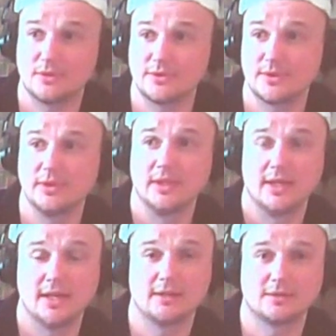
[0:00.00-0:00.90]
also,
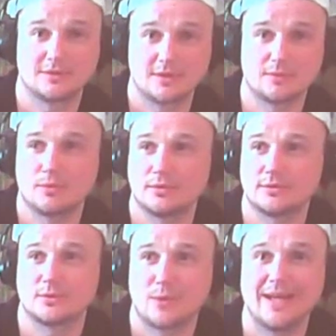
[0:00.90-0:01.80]
and that
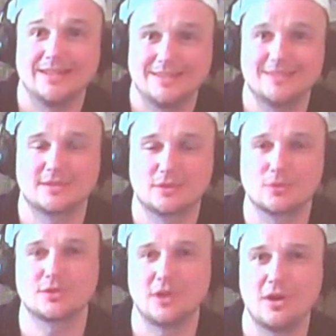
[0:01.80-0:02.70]
was why it is
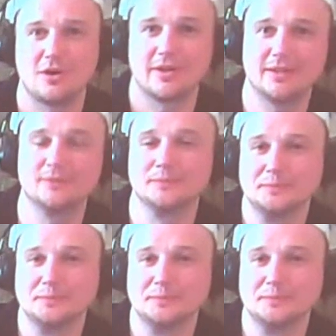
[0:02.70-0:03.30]
took so long, yeah.